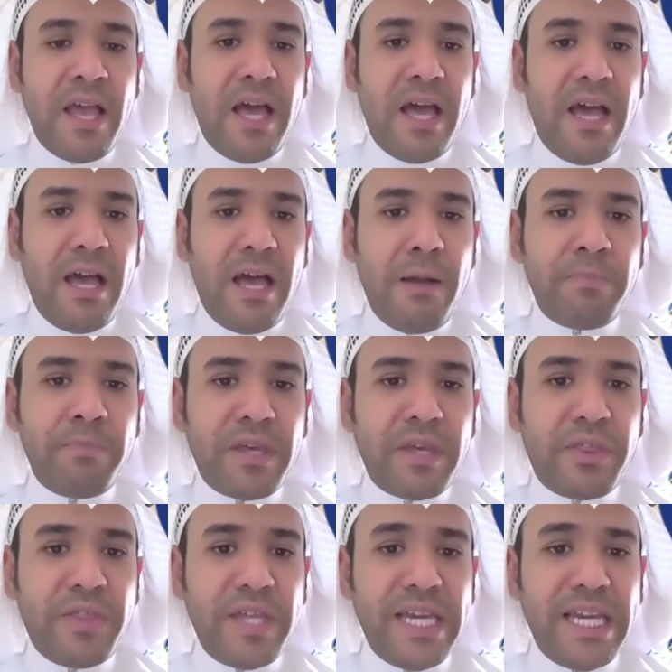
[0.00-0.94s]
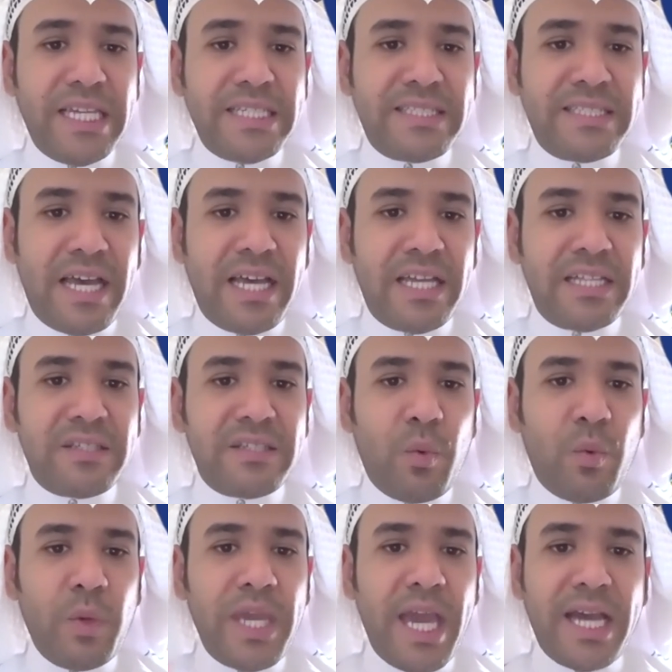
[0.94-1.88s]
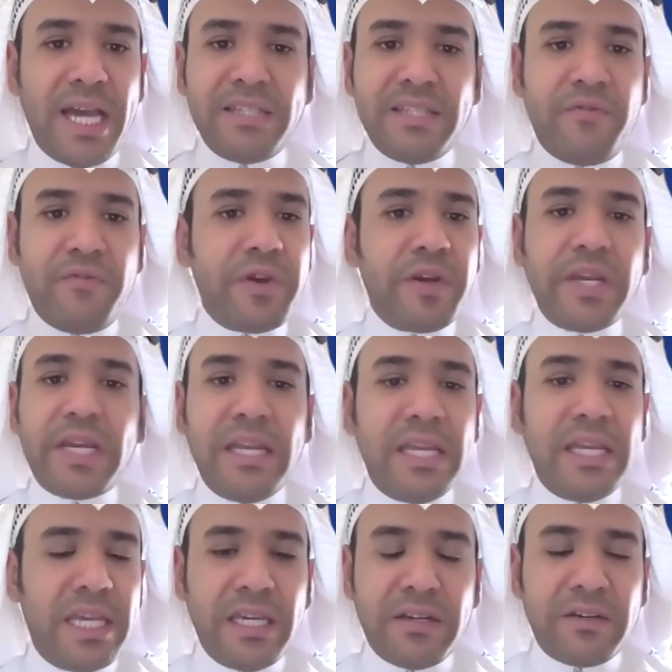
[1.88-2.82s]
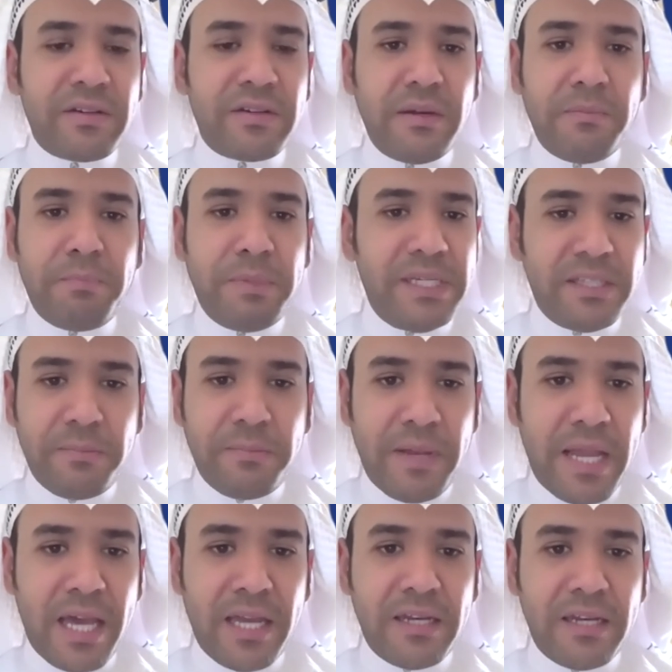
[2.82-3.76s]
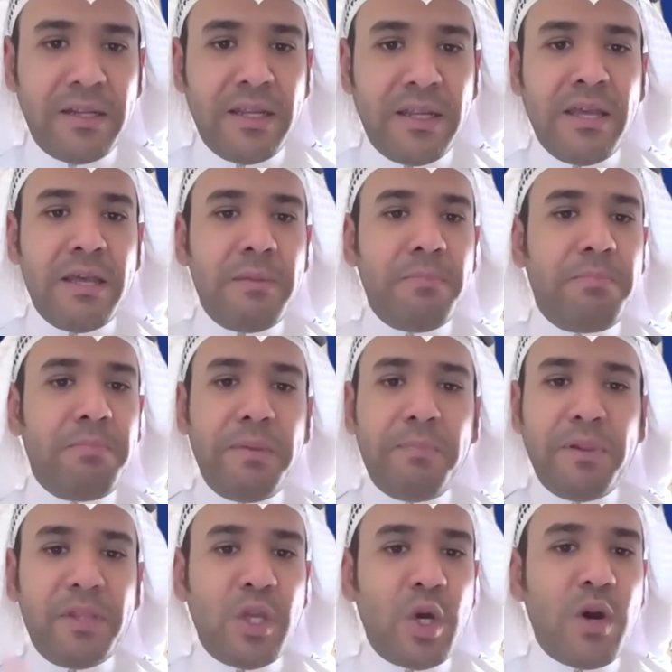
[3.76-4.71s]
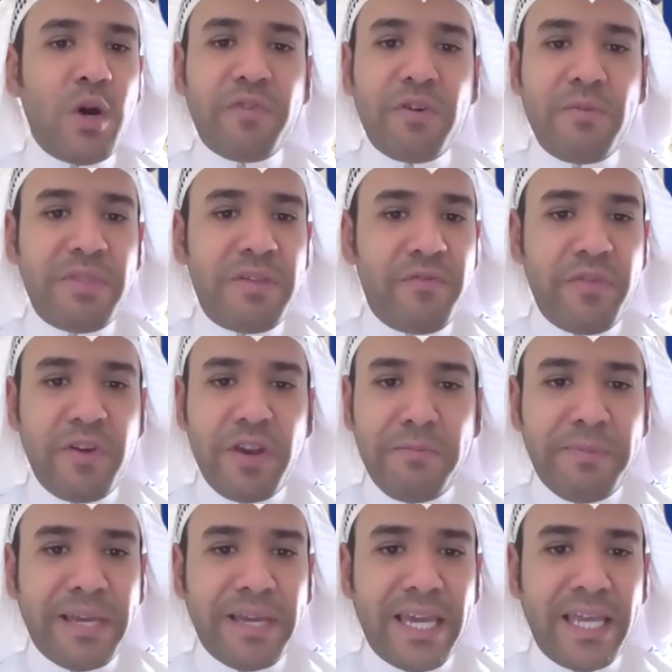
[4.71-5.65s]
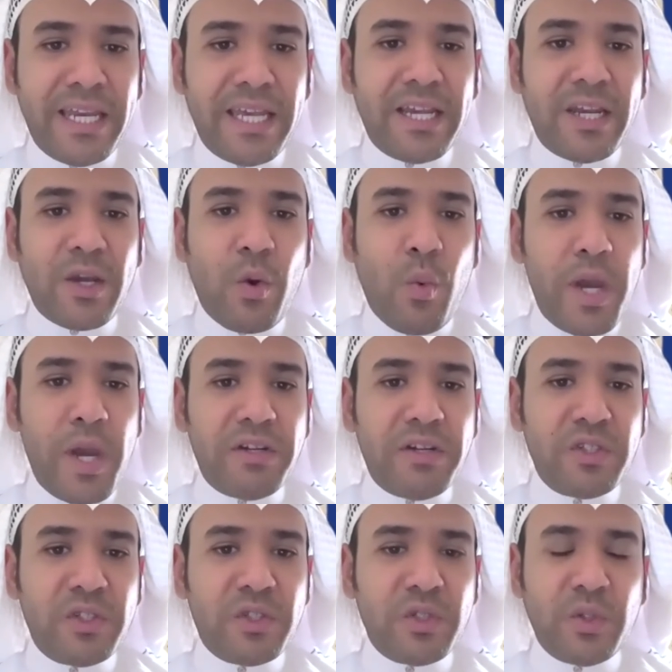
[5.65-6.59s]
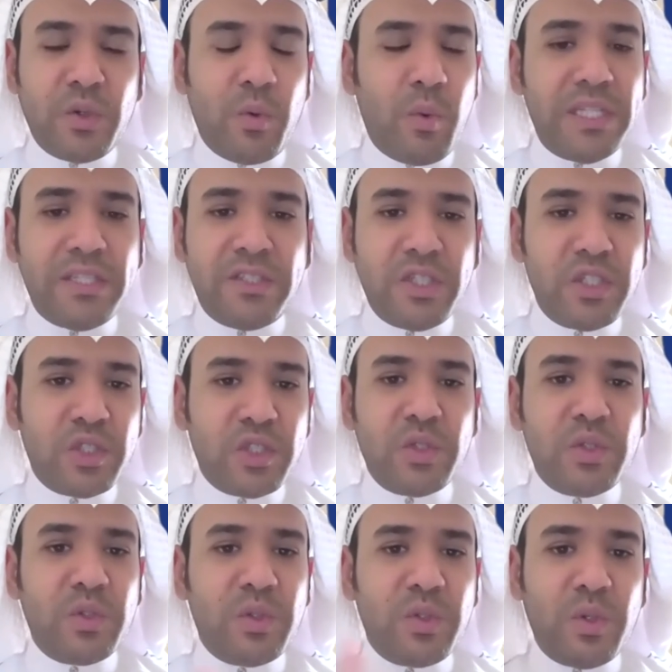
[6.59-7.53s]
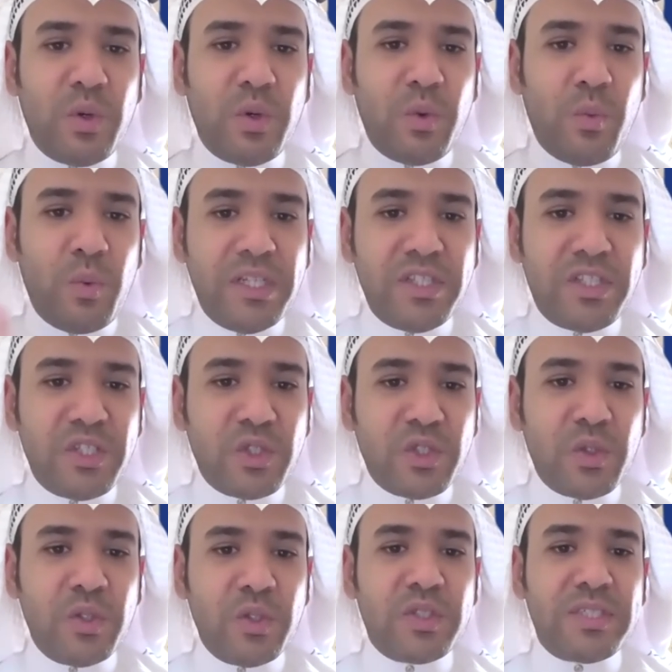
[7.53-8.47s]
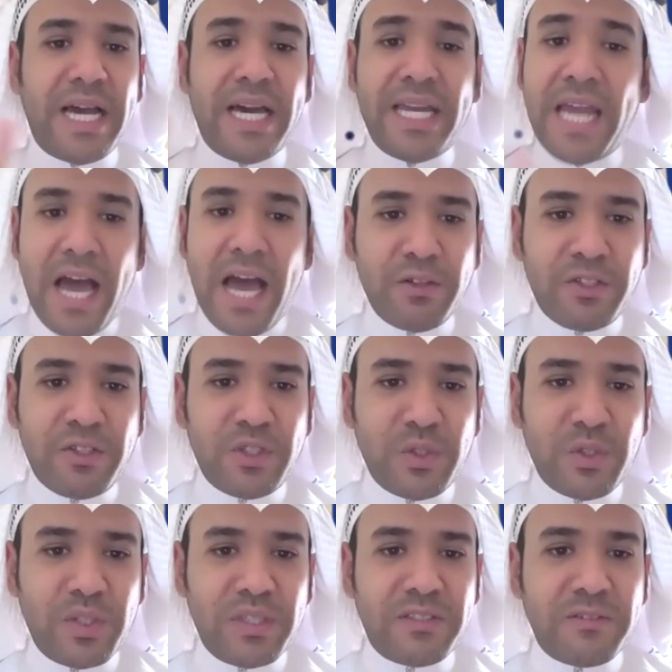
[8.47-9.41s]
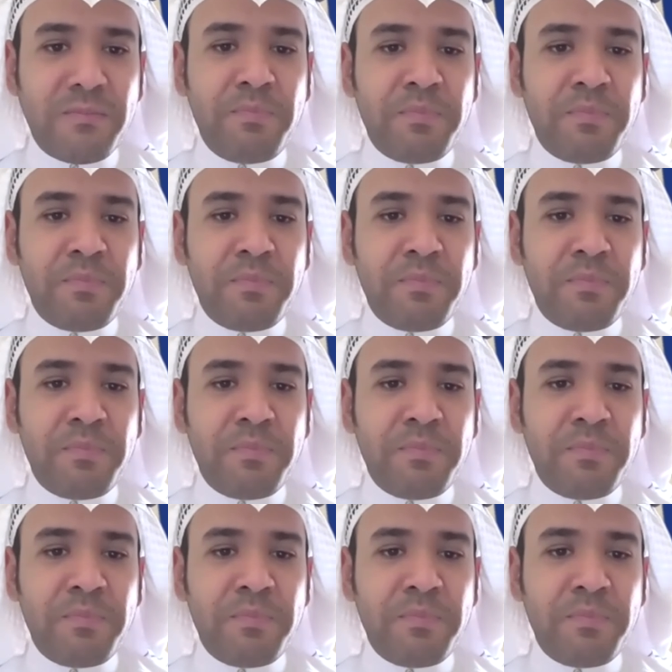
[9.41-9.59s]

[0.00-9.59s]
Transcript: Um, the thing is that we had a very clear PD plan. People know from the very beginning where to do, what to do, when to do it, and how to do it.